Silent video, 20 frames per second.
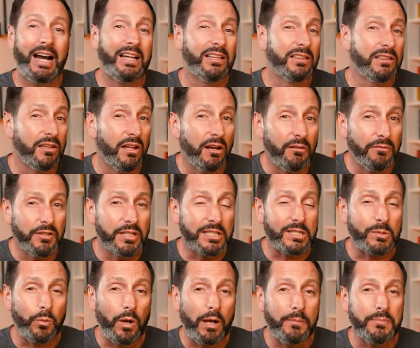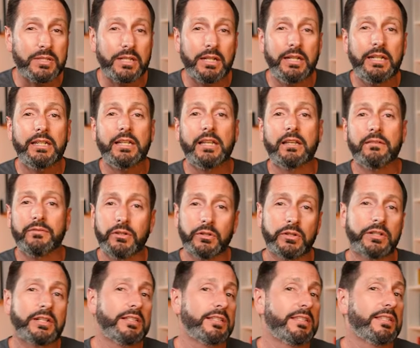I love this website. If
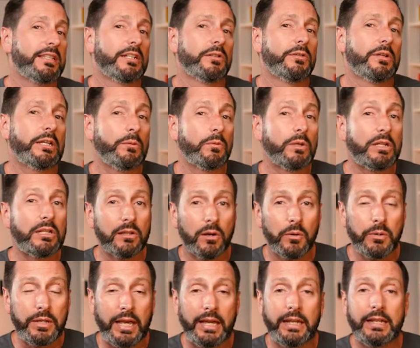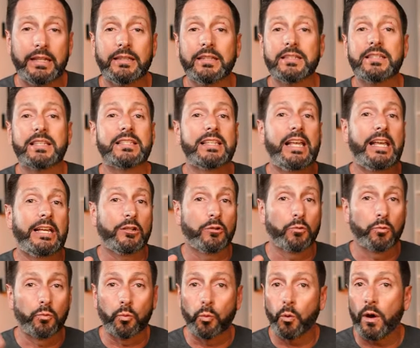you're considering relocating, this is a
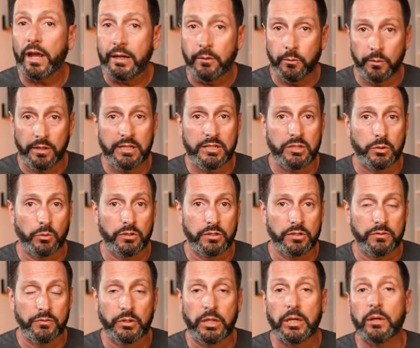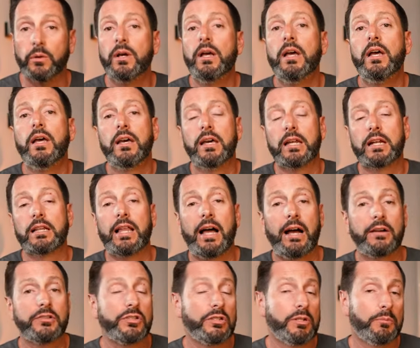great resource for you. It
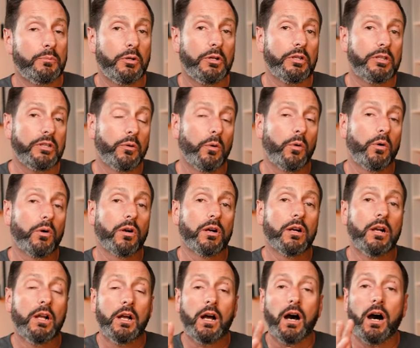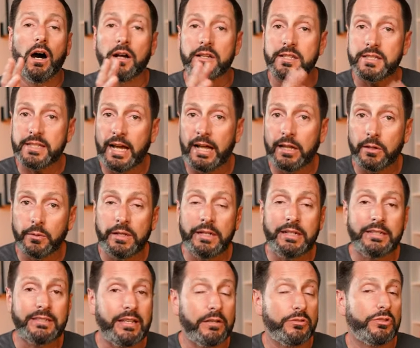allows you to put your uh, salary
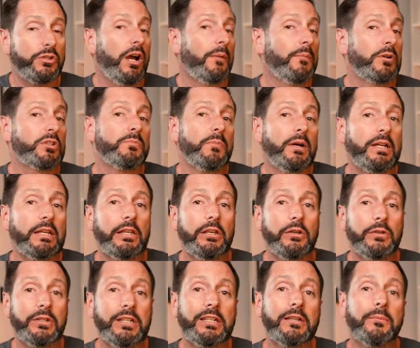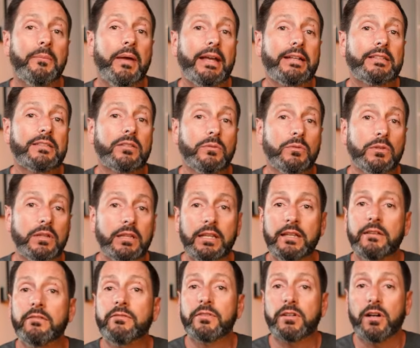in, tells you how much money you need to make to
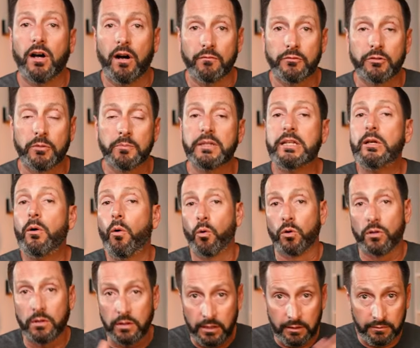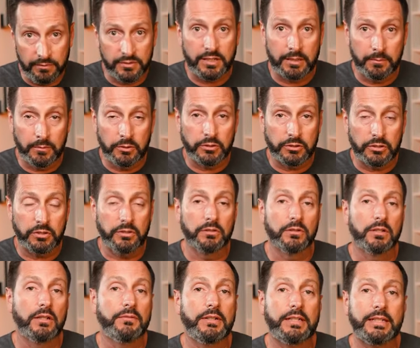live comfortably or live similar to your
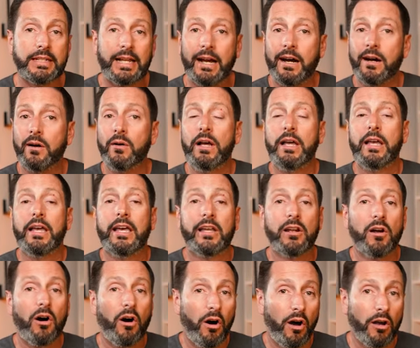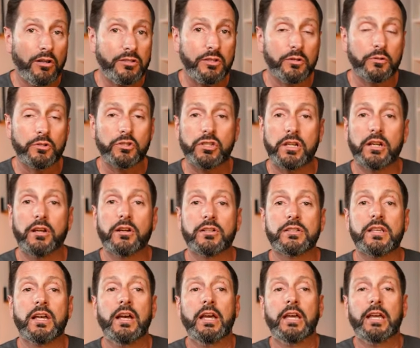living now. It also
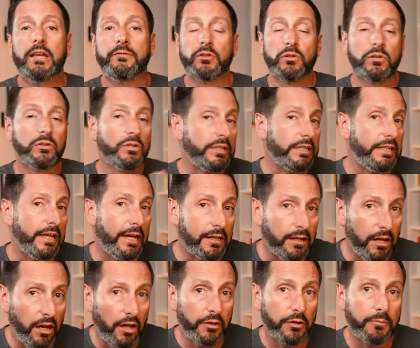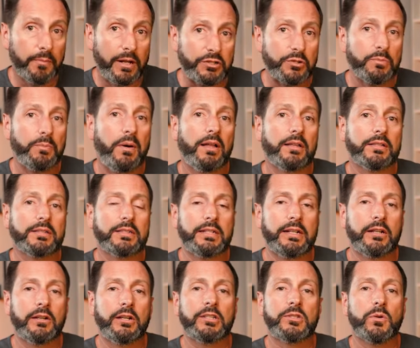shares, if you're looking at other metropolitan
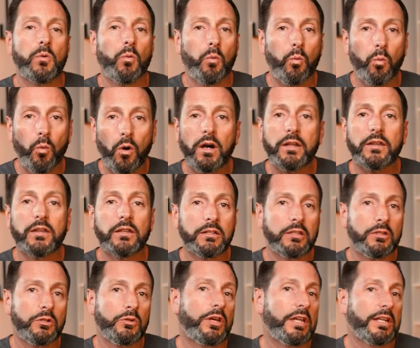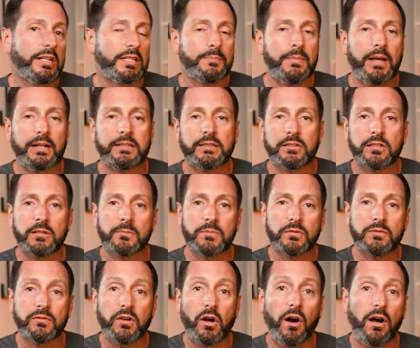areas, what the, you could expect in terms
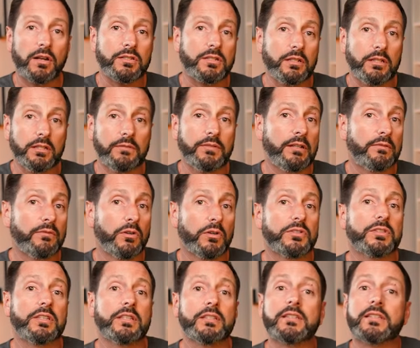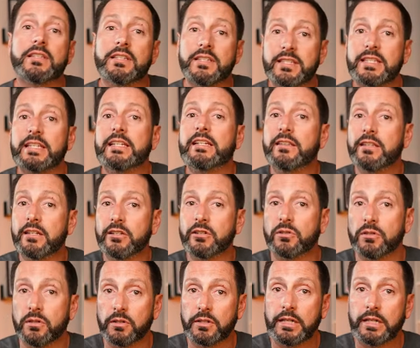of cost of living versus the city that
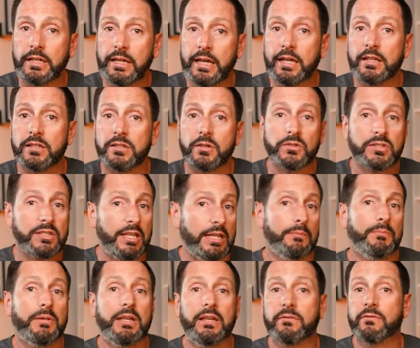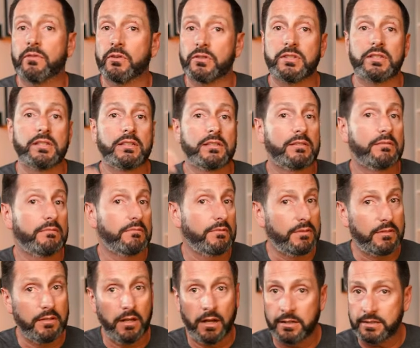you're looking in. So St. Pete versus
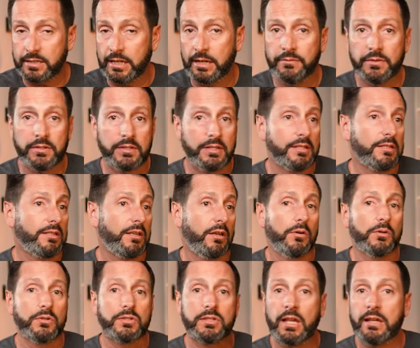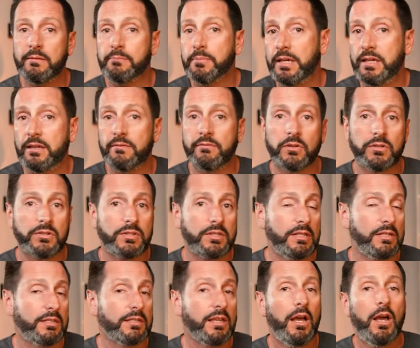uh, San Francisco, St. Pete
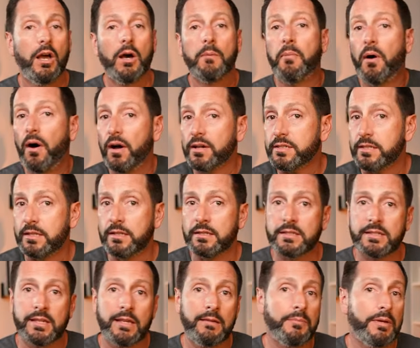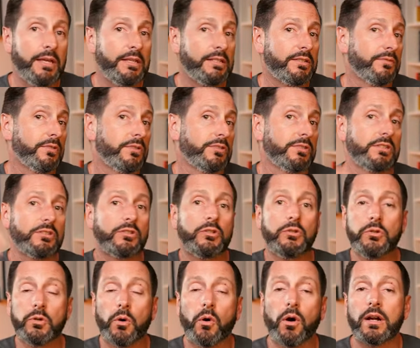versus Boston, St. Pete versus
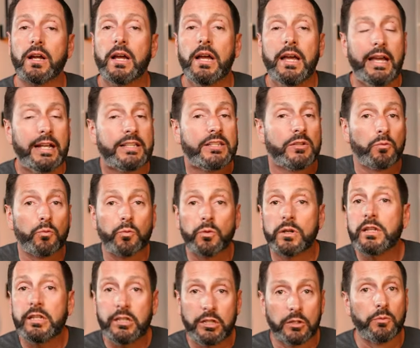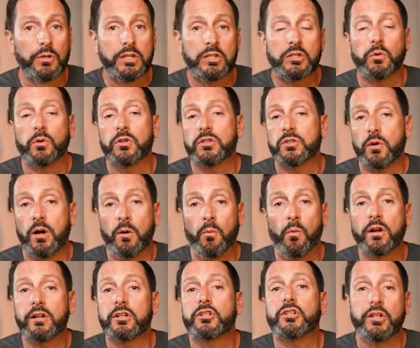New York. It's a really good resource, so I
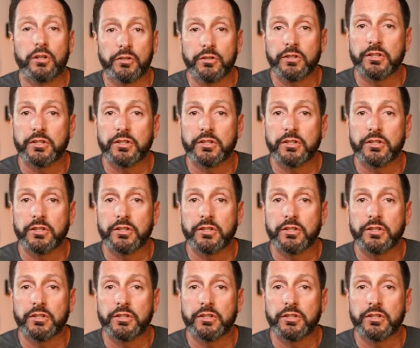want to share